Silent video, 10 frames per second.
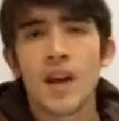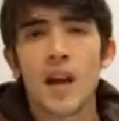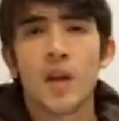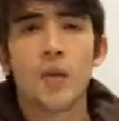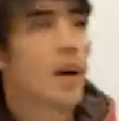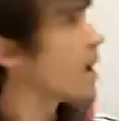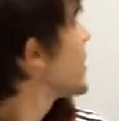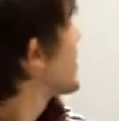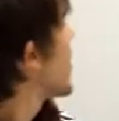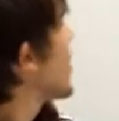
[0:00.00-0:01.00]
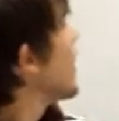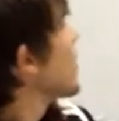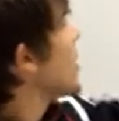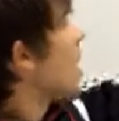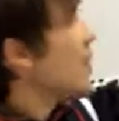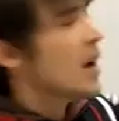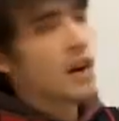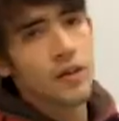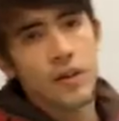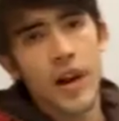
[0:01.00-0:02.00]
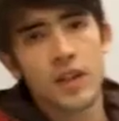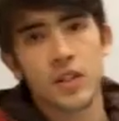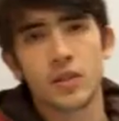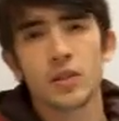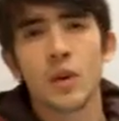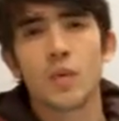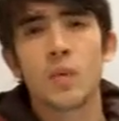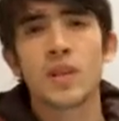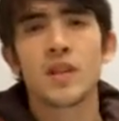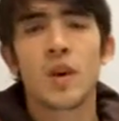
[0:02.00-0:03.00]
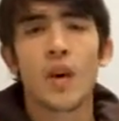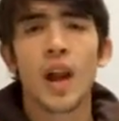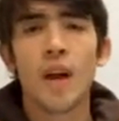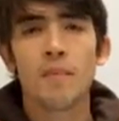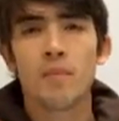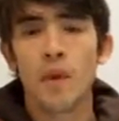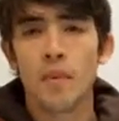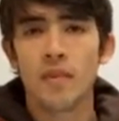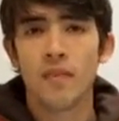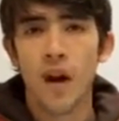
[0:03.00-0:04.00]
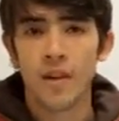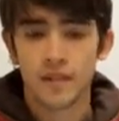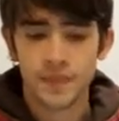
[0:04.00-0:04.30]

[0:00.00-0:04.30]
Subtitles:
and we're going to study chemical reaction, which is our lab number 5.